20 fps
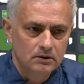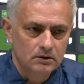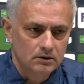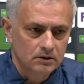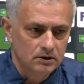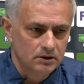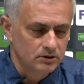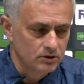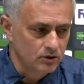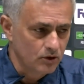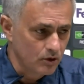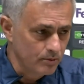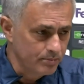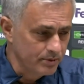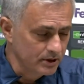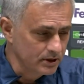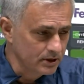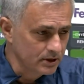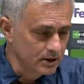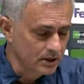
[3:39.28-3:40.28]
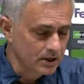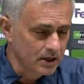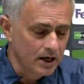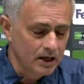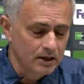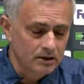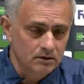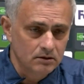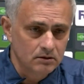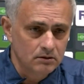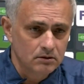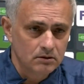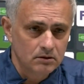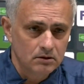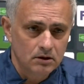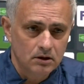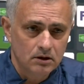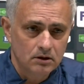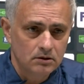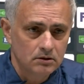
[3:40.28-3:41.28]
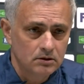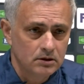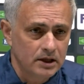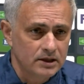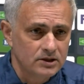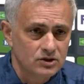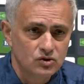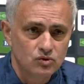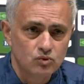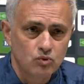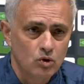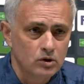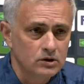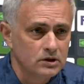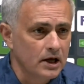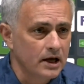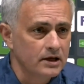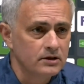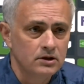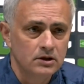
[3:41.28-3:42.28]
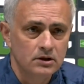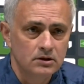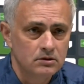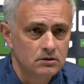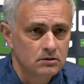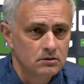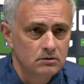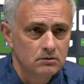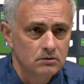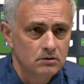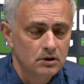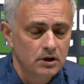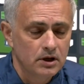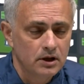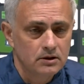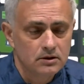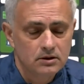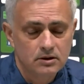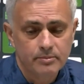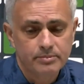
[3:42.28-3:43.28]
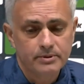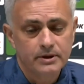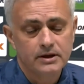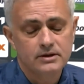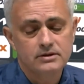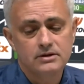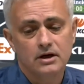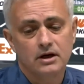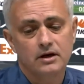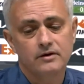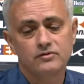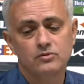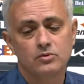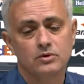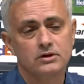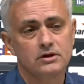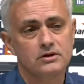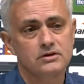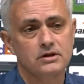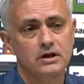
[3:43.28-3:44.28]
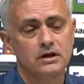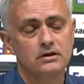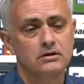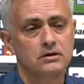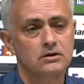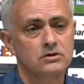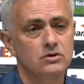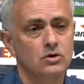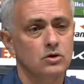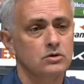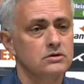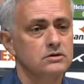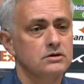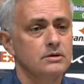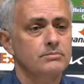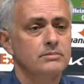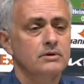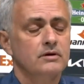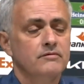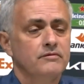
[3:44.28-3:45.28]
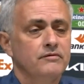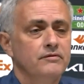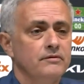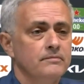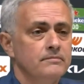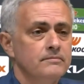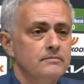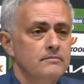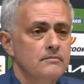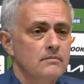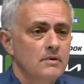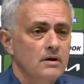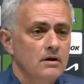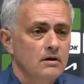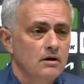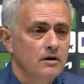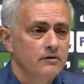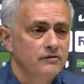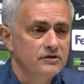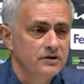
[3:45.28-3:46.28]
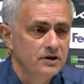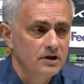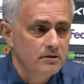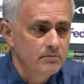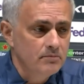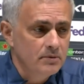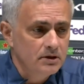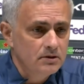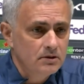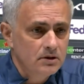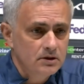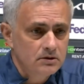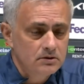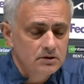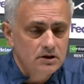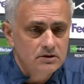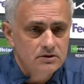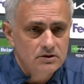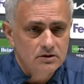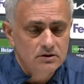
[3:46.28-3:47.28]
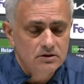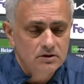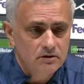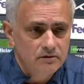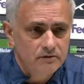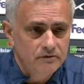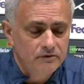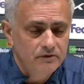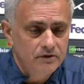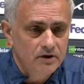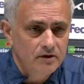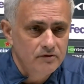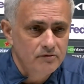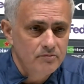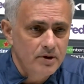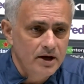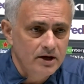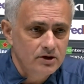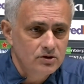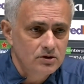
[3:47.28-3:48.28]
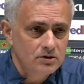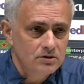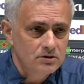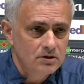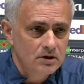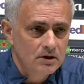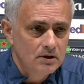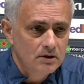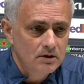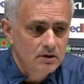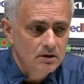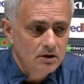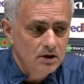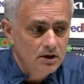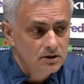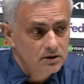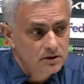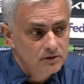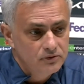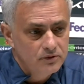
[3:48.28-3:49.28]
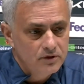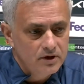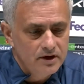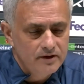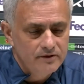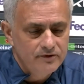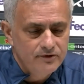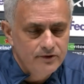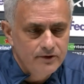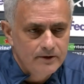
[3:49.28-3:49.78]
in Europa League again, that's what I need. And the players they have to understand this concept of of team and the intensity of of matches. And if we have